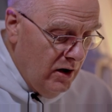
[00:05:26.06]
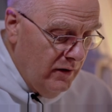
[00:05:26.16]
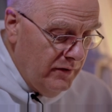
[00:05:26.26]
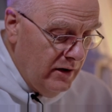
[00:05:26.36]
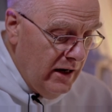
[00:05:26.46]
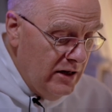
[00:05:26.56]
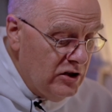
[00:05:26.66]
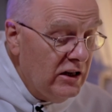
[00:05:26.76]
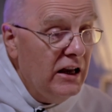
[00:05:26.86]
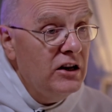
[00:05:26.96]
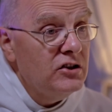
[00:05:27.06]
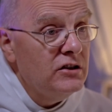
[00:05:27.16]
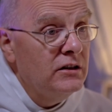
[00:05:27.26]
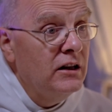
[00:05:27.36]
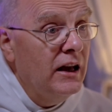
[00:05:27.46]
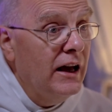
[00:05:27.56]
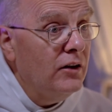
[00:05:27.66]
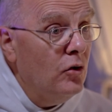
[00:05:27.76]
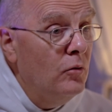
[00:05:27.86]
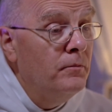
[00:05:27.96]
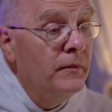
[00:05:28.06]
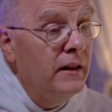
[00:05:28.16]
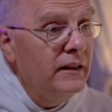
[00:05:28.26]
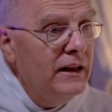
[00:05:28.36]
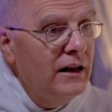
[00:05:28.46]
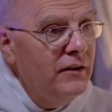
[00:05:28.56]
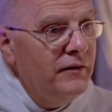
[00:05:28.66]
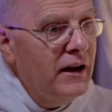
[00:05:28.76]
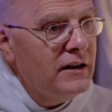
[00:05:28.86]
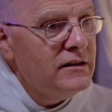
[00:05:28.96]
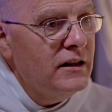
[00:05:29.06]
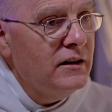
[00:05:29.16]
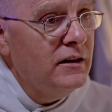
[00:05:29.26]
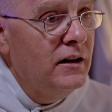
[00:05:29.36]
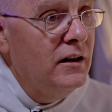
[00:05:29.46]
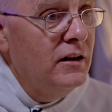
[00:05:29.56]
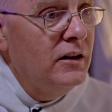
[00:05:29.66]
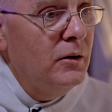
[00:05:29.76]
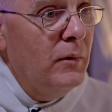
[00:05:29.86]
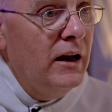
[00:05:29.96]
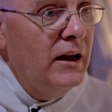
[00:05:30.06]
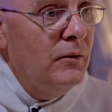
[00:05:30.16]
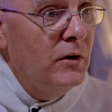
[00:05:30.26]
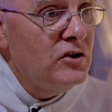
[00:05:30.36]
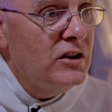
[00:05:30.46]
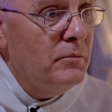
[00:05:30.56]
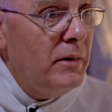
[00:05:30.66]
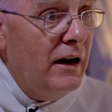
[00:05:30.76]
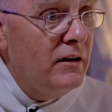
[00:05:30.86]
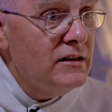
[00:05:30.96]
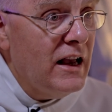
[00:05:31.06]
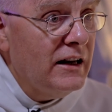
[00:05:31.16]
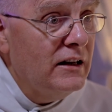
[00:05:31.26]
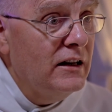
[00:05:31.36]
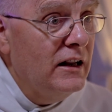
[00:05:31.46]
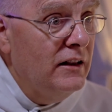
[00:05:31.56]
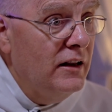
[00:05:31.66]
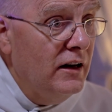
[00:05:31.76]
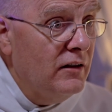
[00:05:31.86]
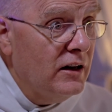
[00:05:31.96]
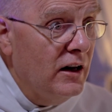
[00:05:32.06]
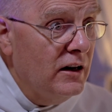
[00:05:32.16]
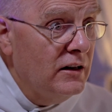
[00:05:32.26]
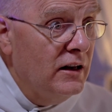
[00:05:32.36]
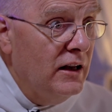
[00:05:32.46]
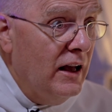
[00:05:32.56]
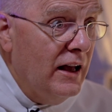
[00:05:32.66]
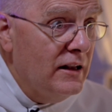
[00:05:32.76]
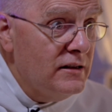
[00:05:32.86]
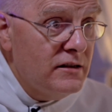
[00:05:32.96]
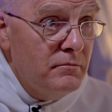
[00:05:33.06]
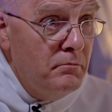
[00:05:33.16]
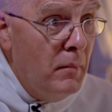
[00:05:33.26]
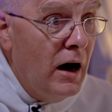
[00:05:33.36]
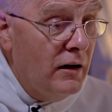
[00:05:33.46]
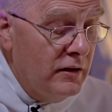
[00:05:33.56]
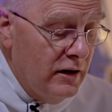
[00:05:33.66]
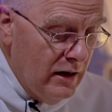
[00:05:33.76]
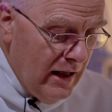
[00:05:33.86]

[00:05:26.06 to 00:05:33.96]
of their education at home, the ill effects that the way in which their parents acted in their regard has marred their